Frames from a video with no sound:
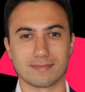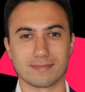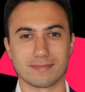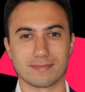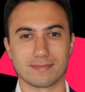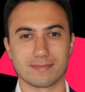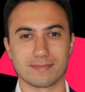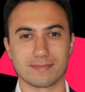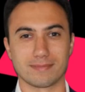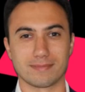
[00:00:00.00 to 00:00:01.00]

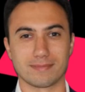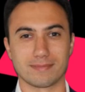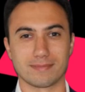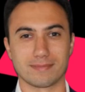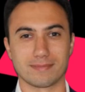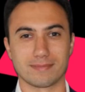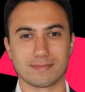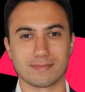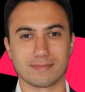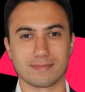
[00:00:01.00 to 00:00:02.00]

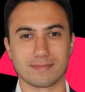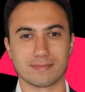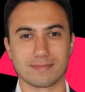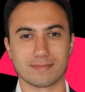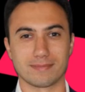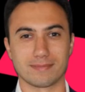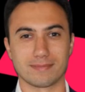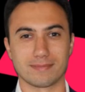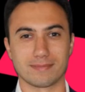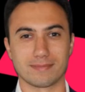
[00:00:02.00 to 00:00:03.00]

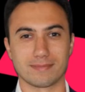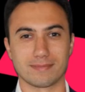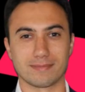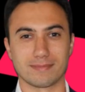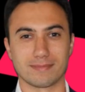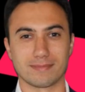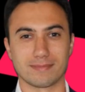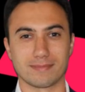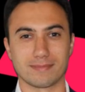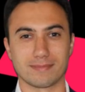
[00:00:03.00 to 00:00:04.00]

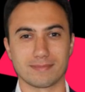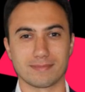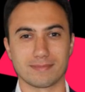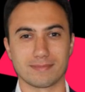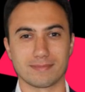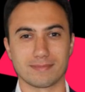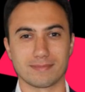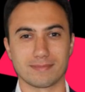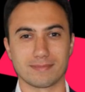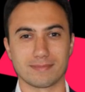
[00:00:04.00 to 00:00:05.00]

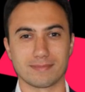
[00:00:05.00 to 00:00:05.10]
The face doesn't move, so there is nothing to read.